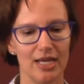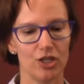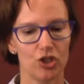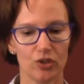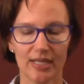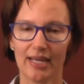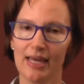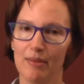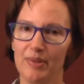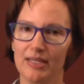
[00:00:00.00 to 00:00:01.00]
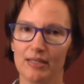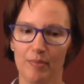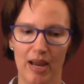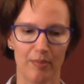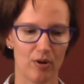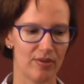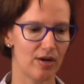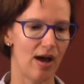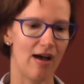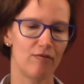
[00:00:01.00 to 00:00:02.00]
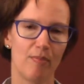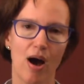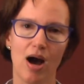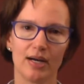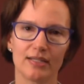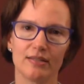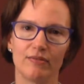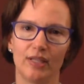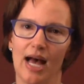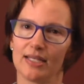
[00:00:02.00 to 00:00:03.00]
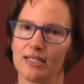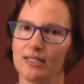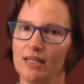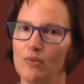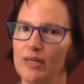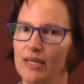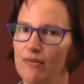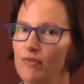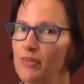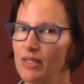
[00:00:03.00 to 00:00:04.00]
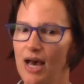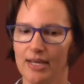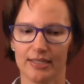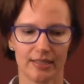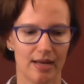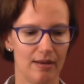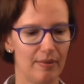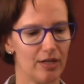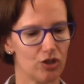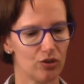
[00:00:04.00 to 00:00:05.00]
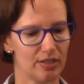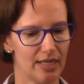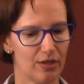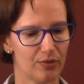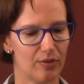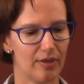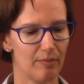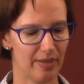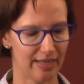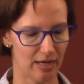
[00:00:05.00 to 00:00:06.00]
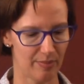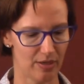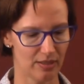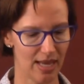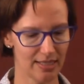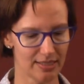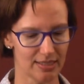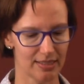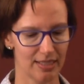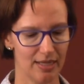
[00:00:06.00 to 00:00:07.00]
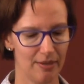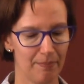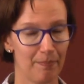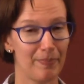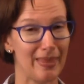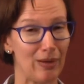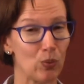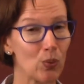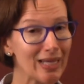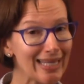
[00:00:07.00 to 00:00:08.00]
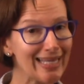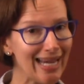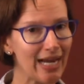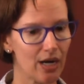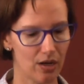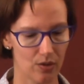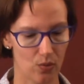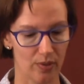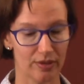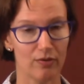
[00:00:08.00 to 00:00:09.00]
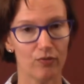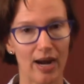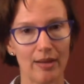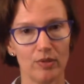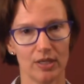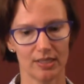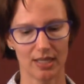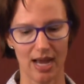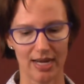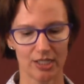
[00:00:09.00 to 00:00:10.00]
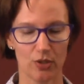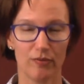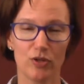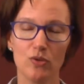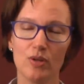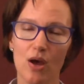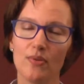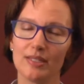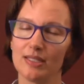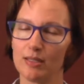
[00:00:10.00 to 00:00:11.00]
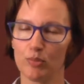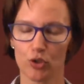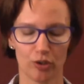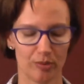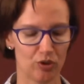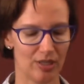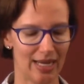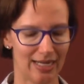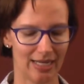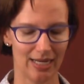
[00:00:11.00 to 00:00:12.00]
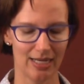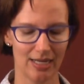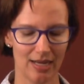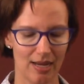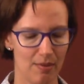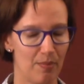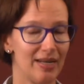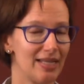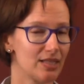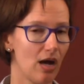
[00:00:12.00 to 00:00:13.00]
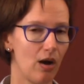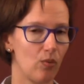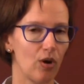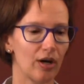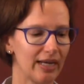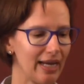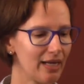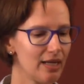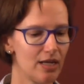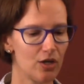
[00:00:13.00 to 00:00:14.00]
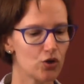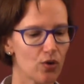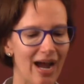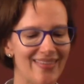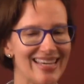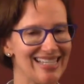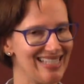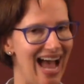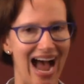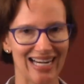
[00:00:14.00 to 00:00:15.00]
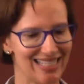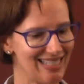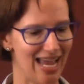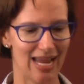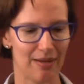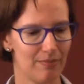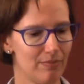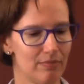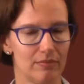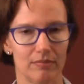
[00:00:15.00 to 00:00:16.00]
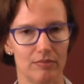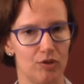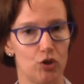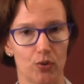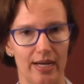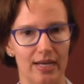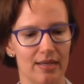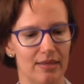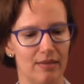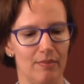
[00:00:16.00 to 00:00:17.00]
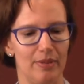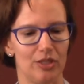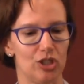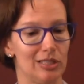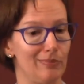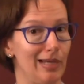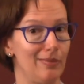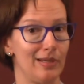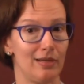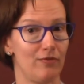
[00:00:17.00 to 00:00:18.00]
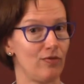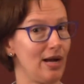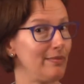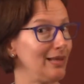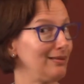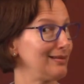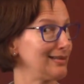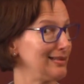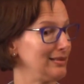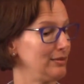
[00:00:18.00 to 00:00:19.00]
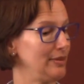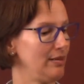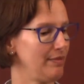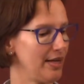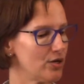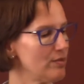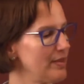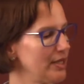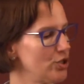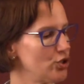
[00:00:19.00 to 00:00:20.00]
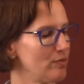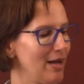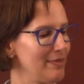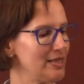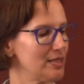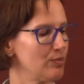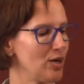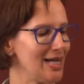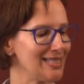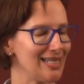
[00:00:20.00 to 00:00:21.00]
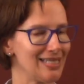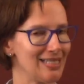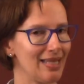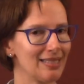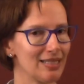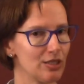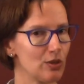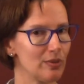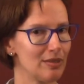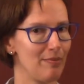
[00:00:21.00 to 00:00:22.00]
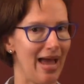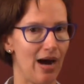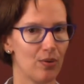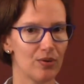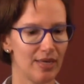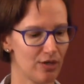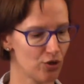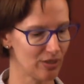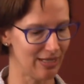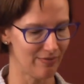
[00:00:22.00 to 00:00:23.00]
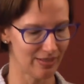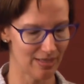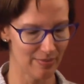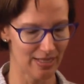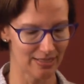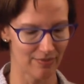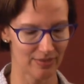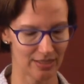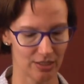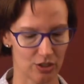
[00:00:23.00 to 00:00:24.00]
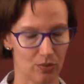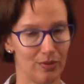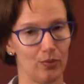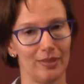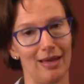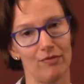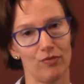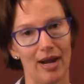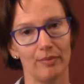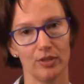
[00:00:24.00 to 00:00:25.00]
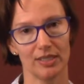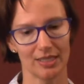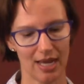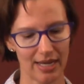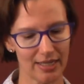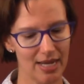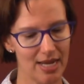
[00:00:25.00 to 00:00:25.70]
She'll take that piece of paper, and then I'll have a box of glasses that we get from the Lions Club, and she'll dig through there and pick out a pair of glasses. They really care what the frame looks like. So if you know this is the prescription they need, but it's not working, try the exact same strength, but just maybe in a frame that looks a little bit better, because you might be surprised. It has nothing to do with the power that you're giving them, and it has everything to do with what that frame looks like.